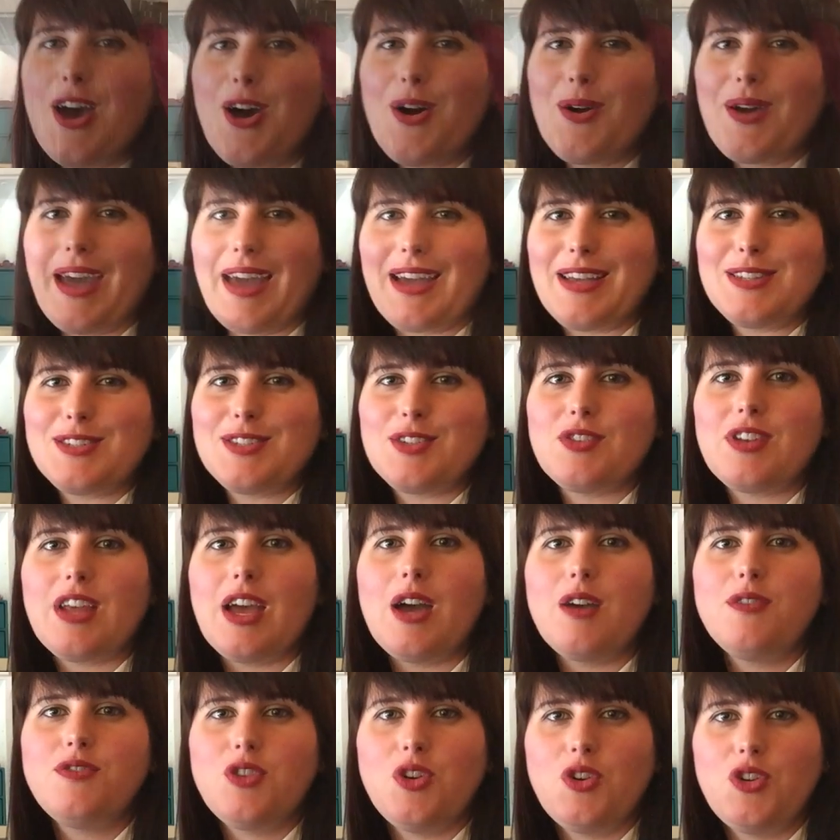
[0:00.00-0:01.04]
Okay, so
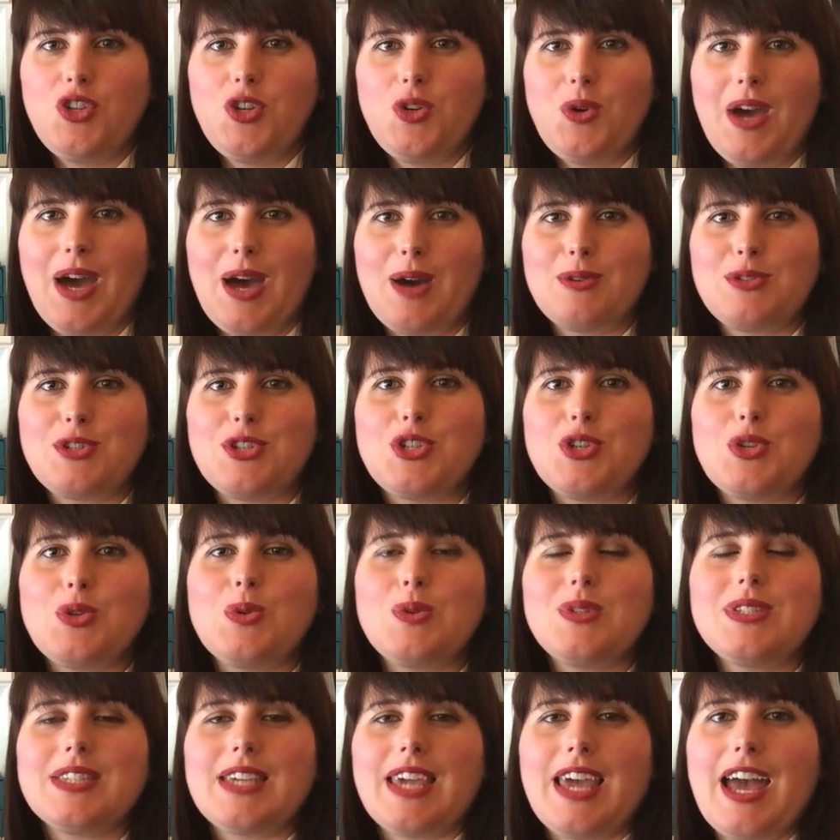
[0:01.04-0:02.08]
now I've showed you how
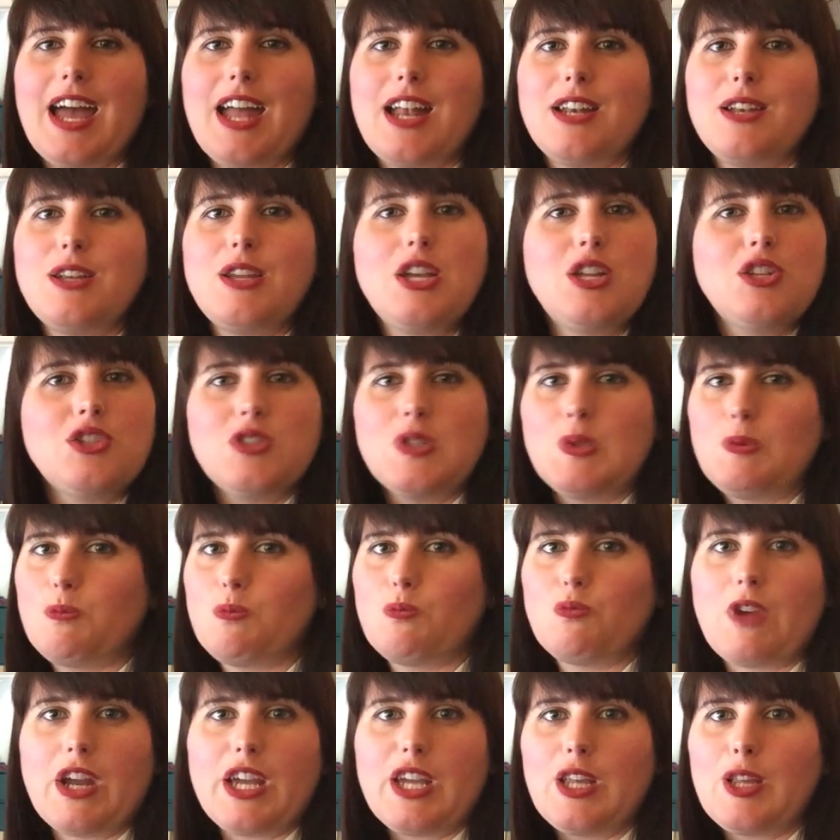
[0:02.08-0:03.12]
to scan just
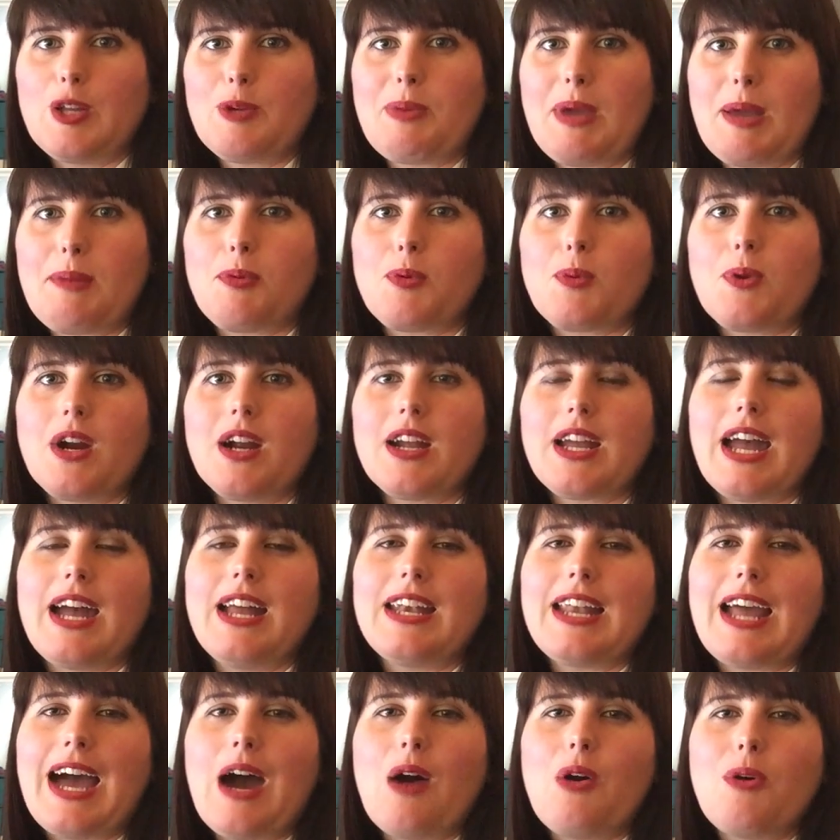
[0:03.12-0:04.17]
regular paperwork,
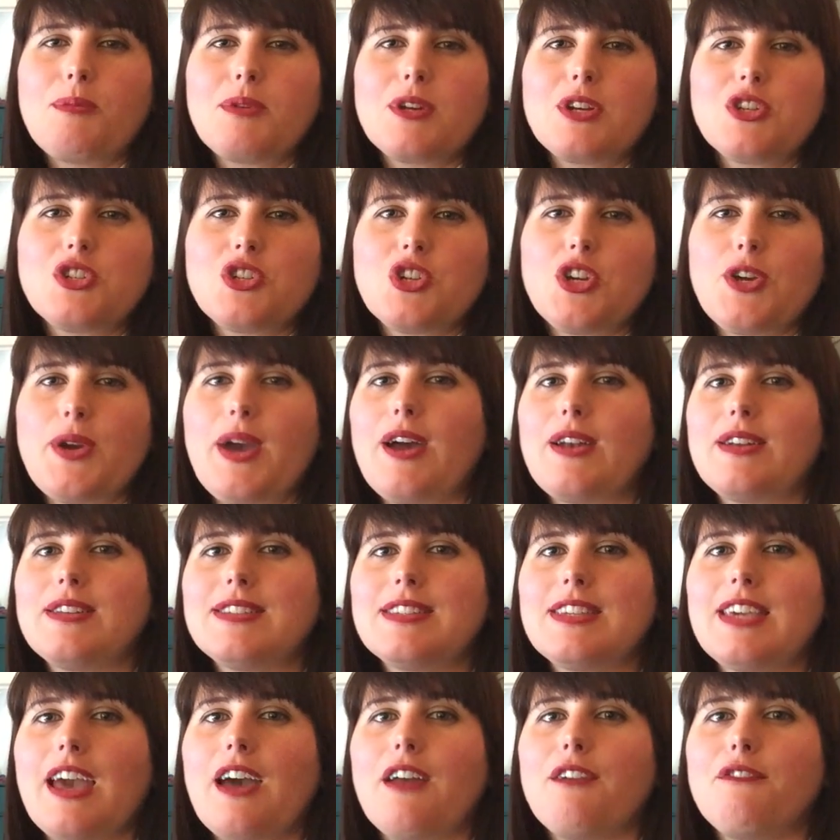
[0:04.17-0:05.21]
and now I'm going to show you how to
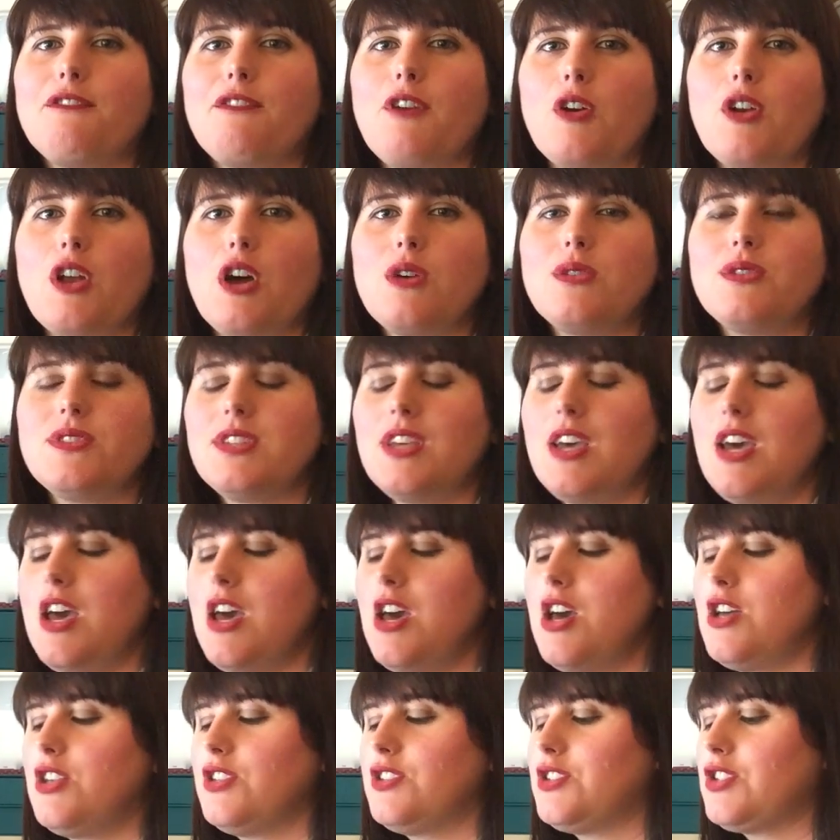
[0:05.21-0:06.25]
scan photos.
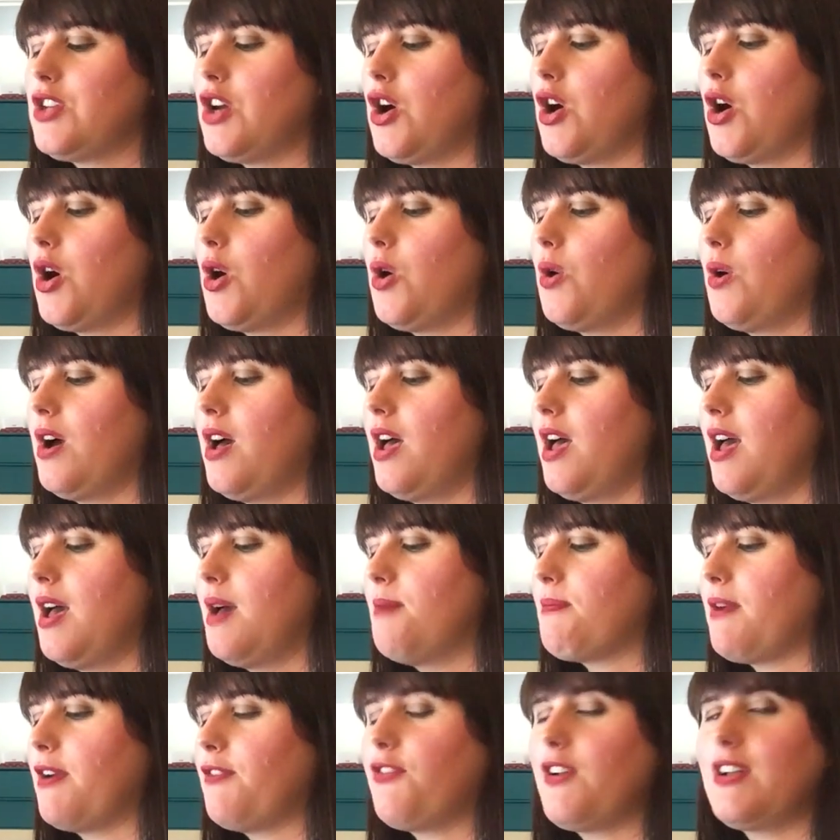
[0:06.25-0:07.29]
So
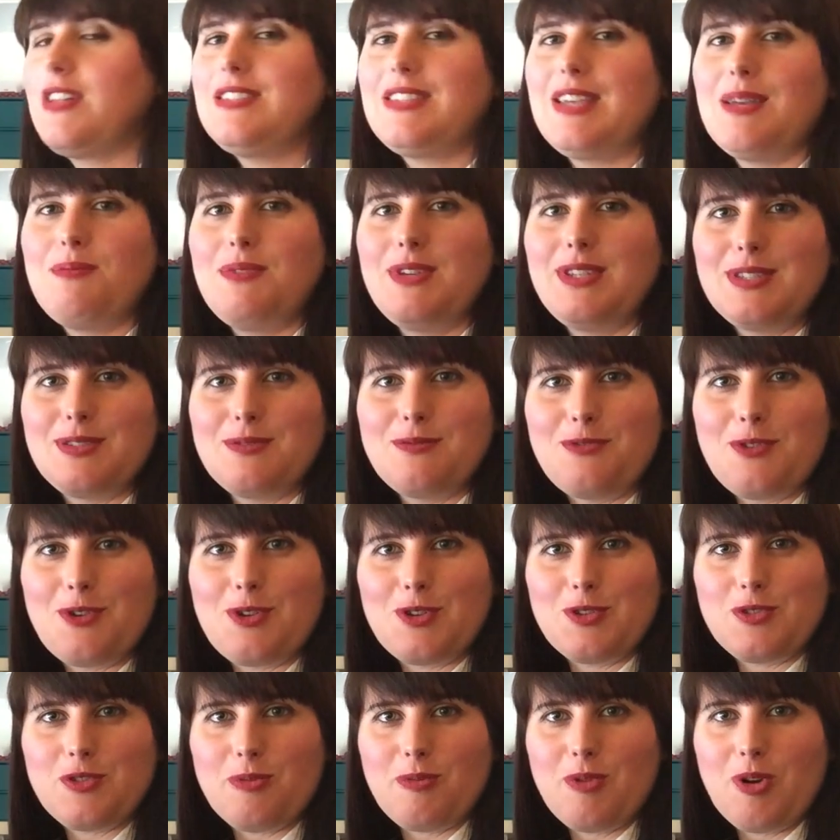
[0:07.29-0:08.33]
my friend sent me some
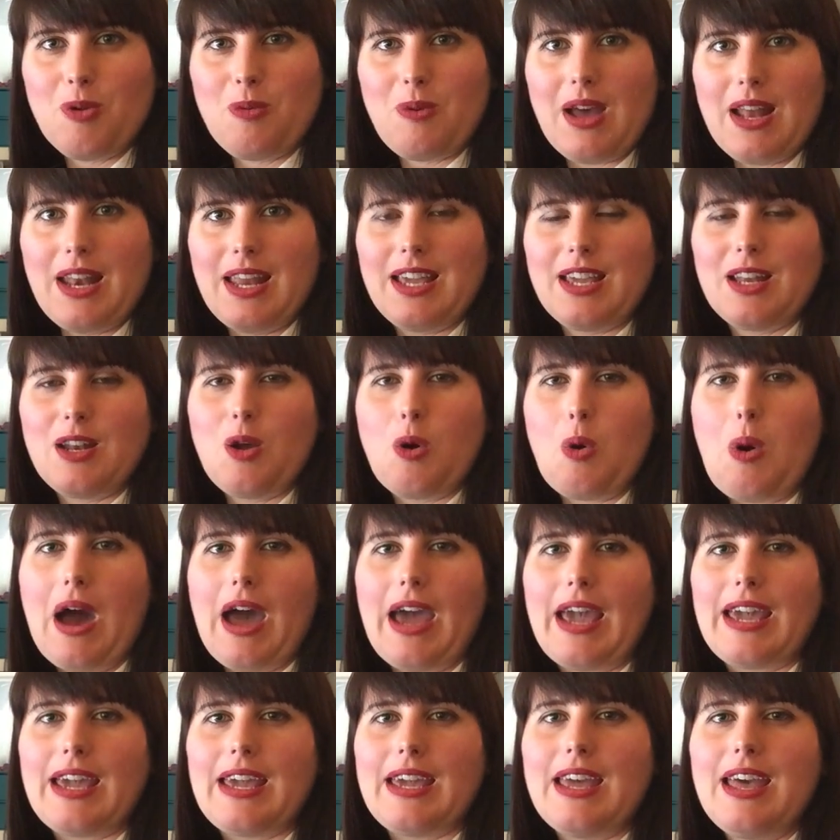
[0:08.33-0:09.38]
photos from her wedding in
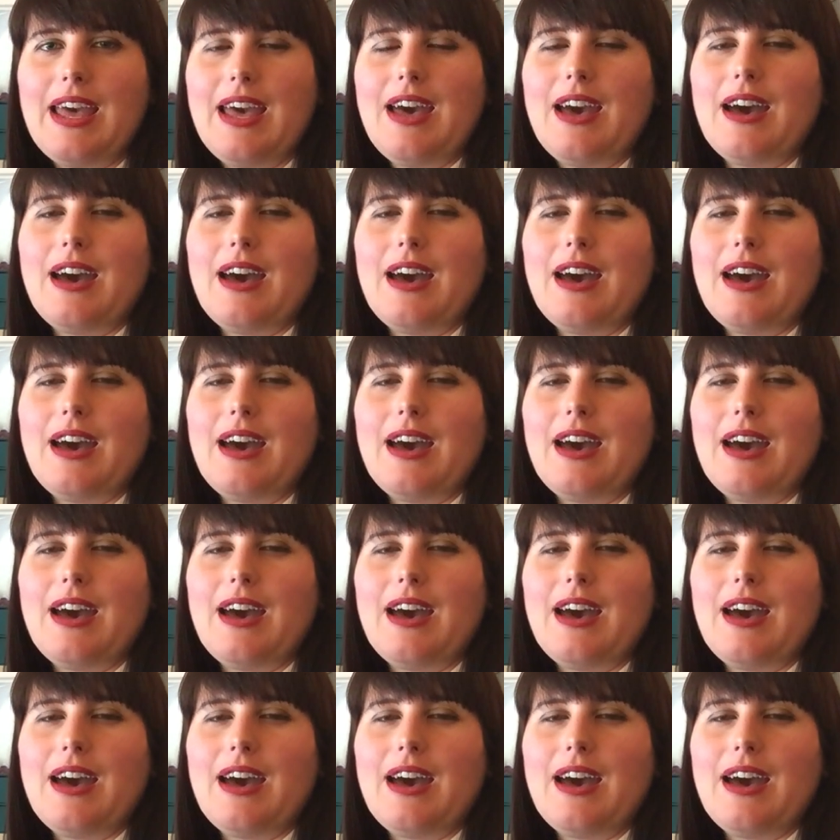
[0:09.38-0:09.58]
Hawaii,